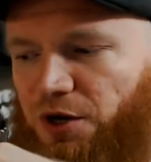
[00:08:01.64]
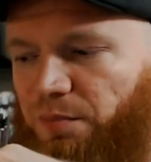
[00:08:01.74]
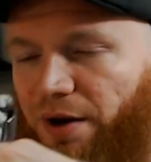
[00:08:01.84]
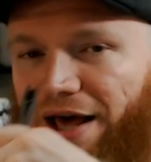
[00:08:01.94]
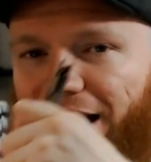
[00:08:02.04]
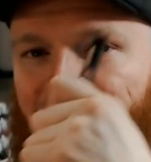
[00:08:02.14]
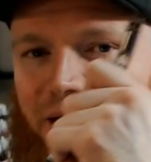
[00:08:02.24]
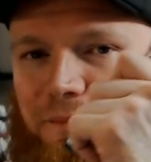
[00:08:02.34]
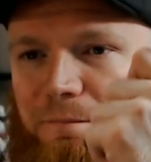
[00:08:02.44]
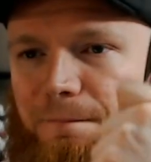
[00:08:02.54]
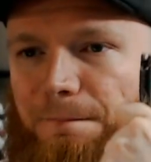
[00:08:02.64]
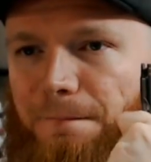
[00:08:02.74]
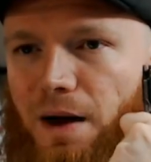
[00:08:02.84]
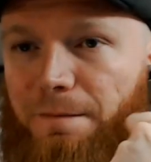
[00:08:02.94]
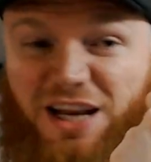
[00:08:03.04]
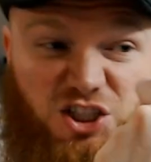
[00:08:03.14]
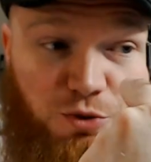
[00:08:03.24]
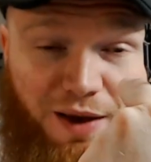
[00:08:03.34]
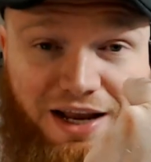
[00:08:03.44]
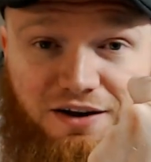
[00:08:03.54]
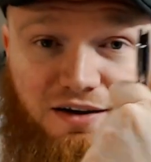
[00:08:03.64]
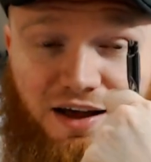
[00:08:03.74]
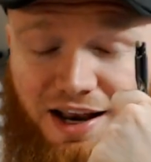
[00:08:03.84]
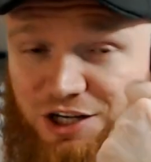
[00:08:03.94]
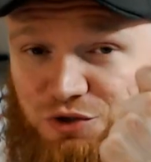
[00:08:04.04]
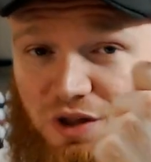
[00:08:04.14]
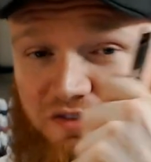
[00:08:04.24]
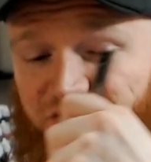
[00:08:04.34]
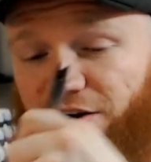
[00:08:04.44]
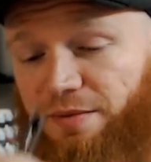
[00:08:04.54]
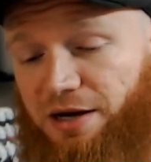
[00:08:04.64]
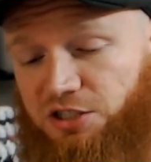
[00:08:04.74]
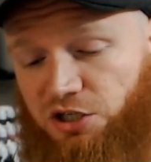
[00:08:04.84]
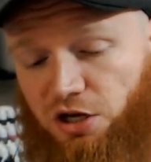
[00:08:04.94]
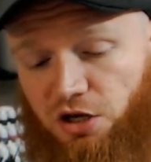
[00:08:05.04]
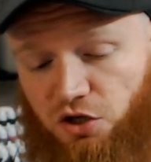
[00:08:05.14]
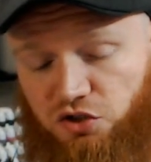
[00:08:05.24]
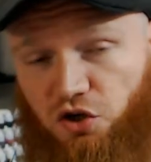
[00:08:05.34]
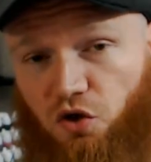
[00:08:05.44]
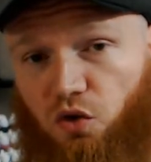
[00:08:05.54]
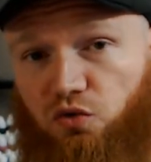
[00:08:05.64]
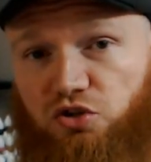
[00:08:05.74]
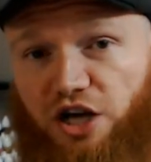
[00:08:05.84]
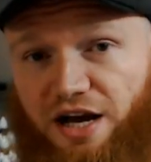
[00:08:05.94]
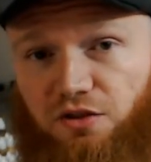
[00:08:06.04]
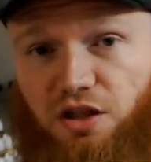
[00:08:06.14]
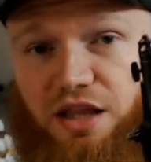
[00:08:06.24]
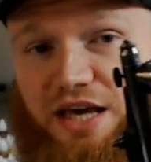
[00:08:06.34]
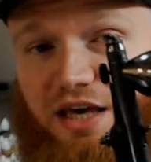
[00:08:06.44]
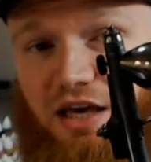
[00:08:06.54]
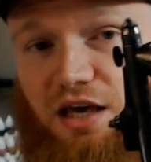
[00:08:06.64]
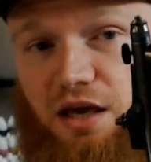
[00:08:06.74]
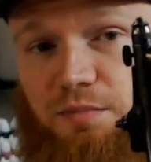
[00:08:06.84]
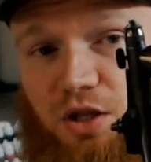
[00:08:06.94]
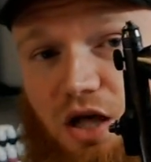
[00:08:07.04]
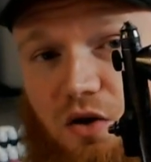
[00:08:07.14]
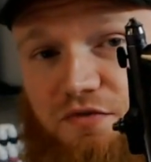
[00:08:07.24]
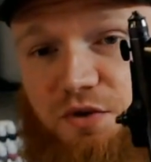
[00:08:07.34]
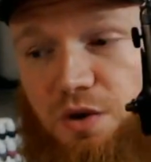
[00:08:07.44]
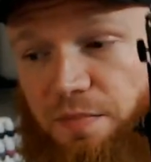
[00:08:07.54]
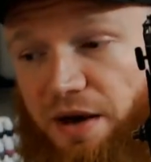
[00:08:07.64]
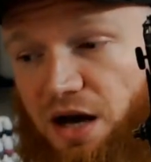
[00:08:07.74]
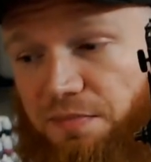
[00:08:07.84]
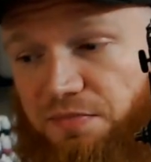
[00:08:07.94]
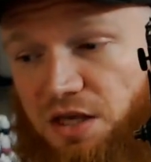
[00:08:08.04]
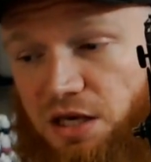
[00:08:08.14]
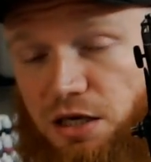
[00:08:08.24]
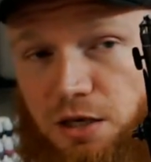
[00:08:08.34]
but I am a miniature painter, and I do love it very much. So check out the link below if you want to pick up the